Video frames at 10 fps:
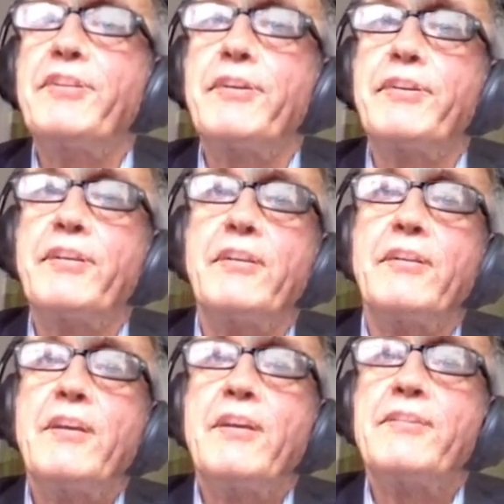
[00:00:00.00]

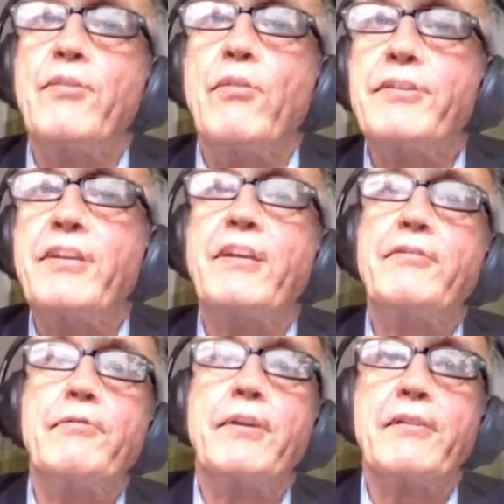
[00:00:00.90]
material
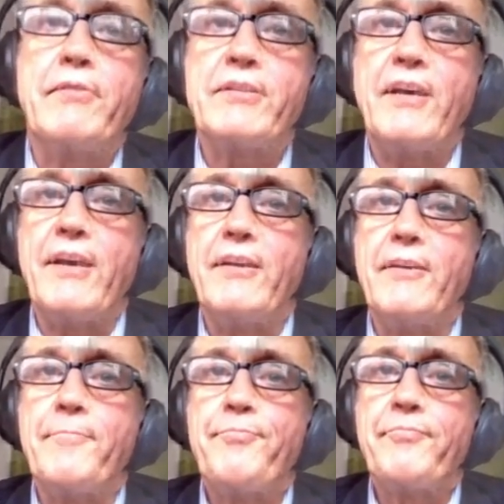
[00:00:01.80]
sorting during
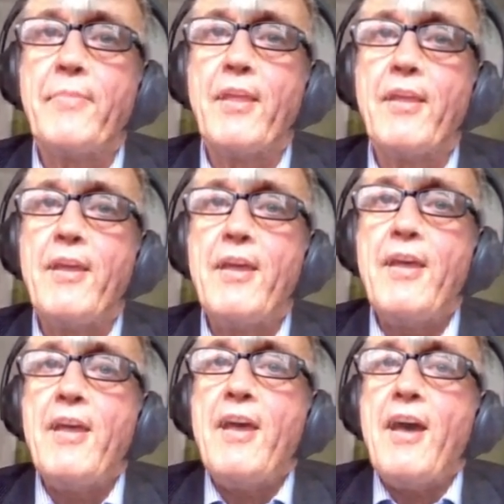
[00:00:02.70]
recycling.
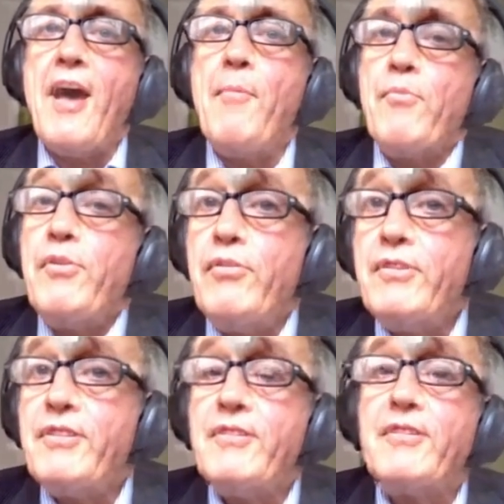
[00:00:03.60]
We
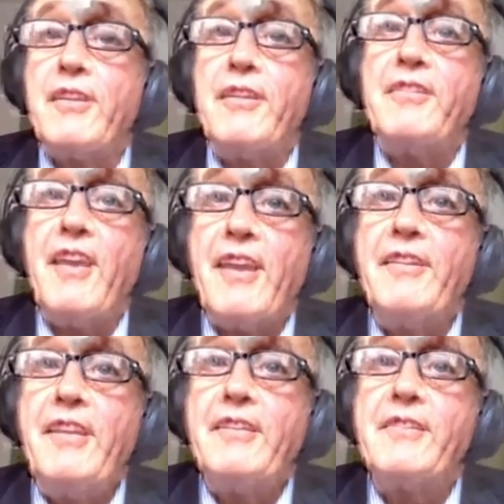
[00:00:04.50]
use these
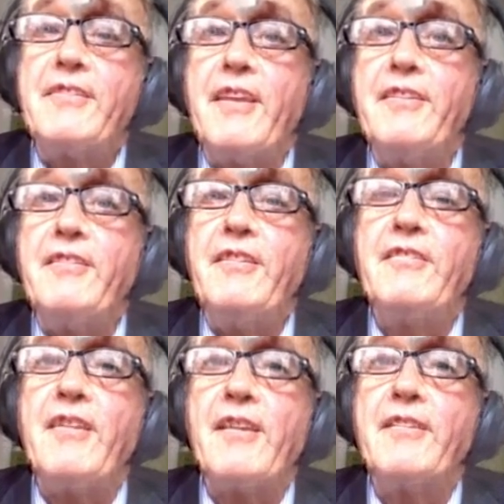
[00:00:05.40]
techniques, these
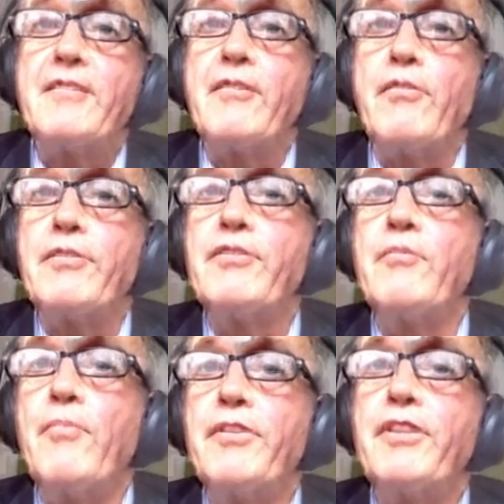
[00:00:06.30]
NDT techniques, in
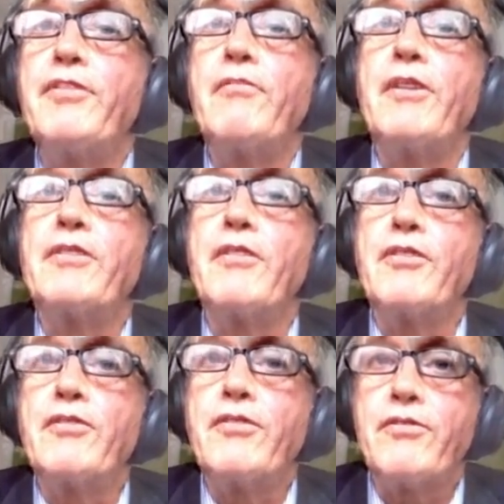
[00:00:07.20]
order to monitor and
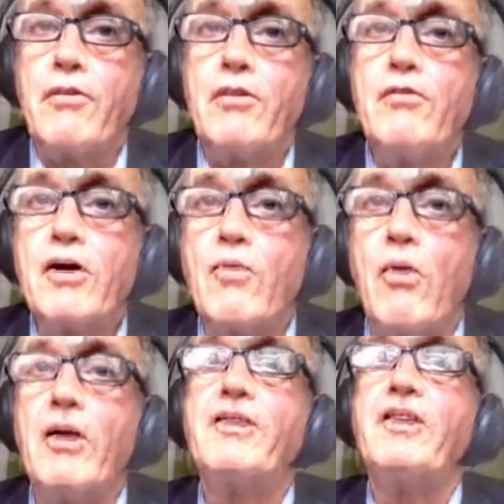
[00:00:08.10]
control
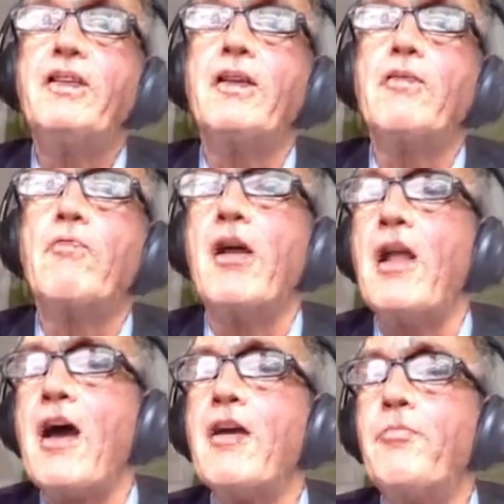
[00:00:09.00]
quality and
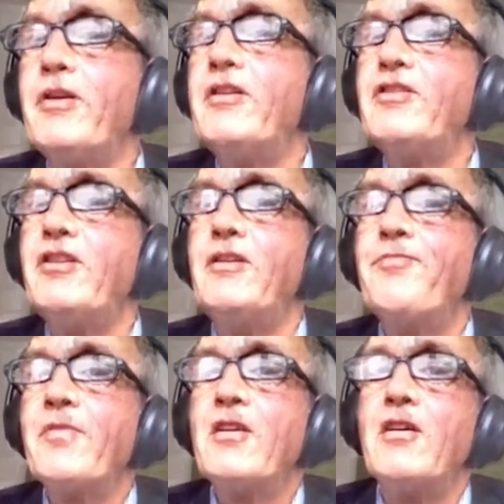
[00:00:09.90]

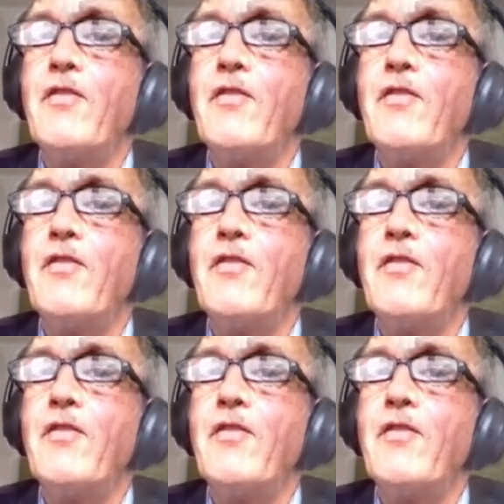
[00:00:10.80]
reliability